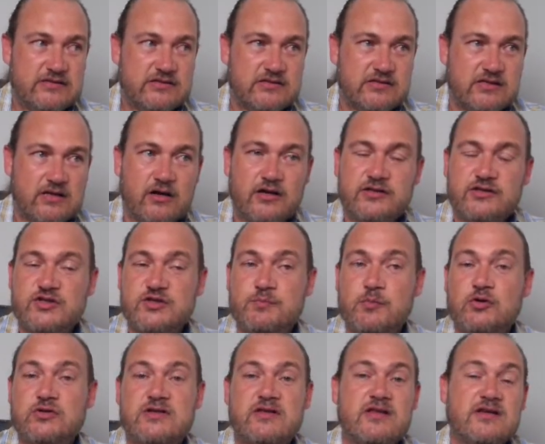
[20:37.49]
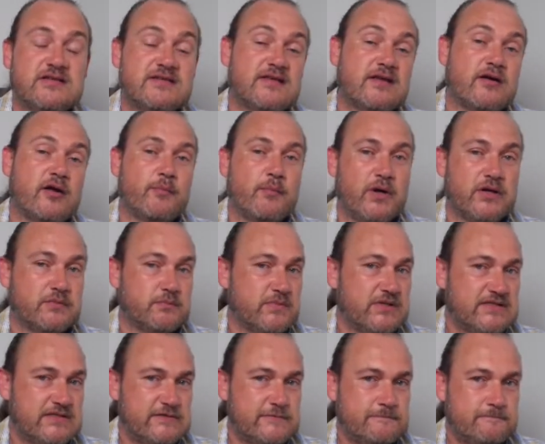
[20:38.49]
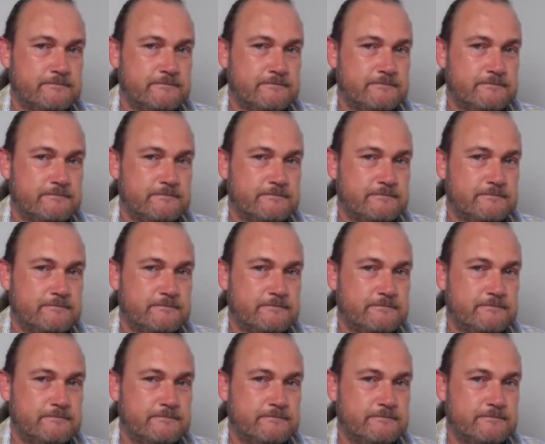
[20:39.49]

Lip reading: try to spot things that I might miss.